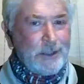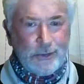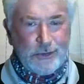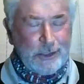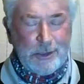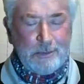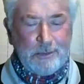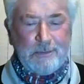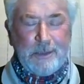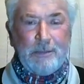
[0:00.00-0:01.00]
to
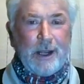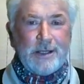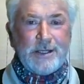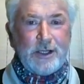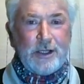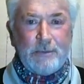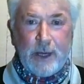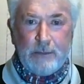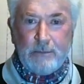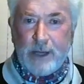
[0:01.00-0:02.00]
German people, I said to them,
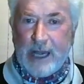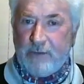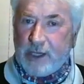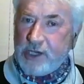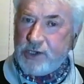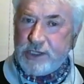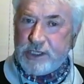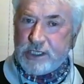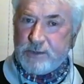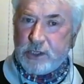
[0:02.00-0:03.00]
my navigation
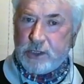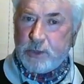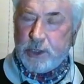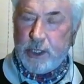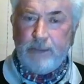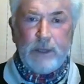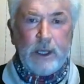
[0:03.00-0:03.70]
system's not working.